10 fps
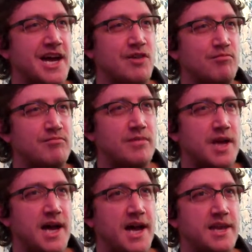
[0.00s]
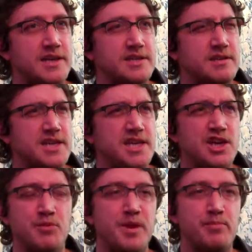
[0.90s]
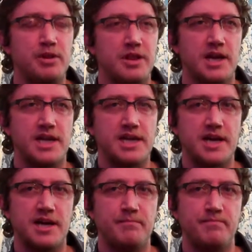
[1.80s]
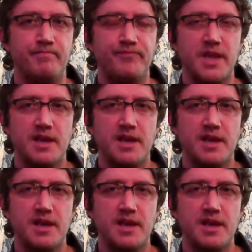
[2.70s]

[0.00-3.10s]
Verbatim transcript: Um, and, you know, people like, um,